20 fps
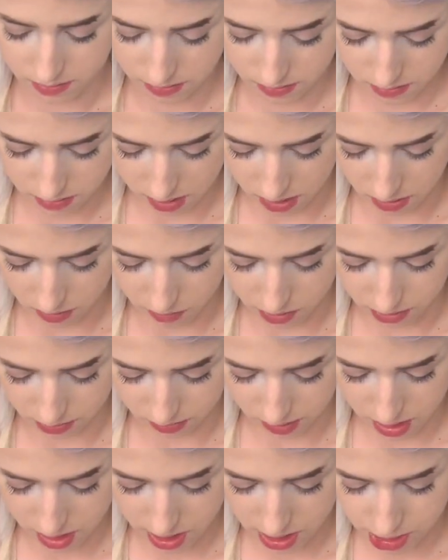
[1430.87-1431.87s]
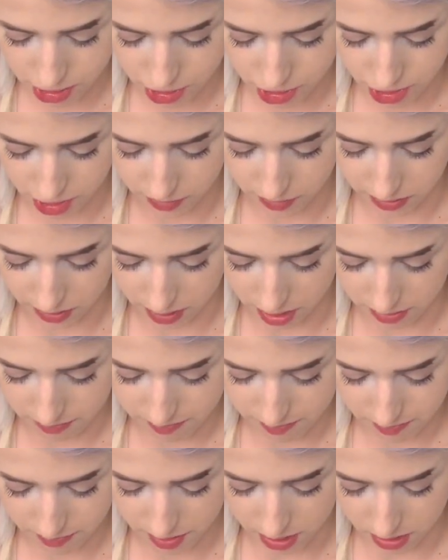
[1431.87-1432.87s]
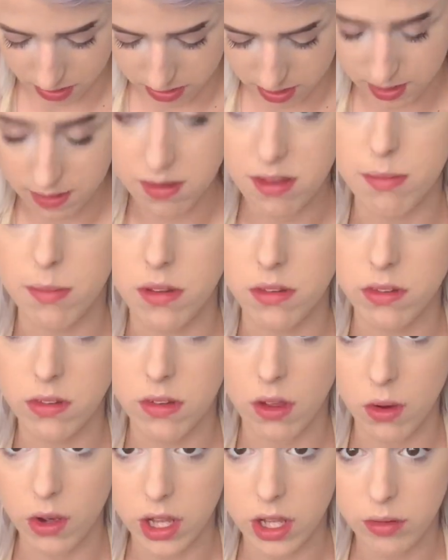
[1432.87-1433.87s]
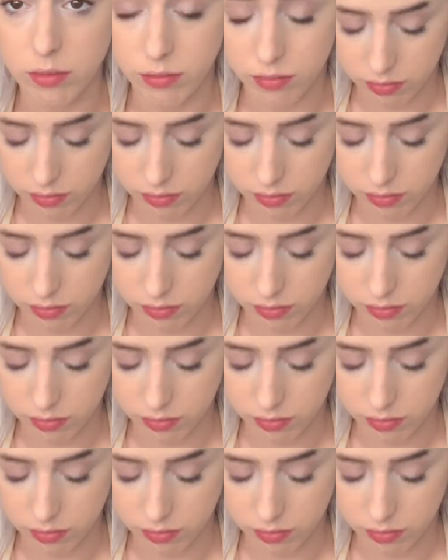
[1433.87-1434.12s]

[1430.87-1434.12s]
So we're just gonna need 2 of them. Oh, they smell so good.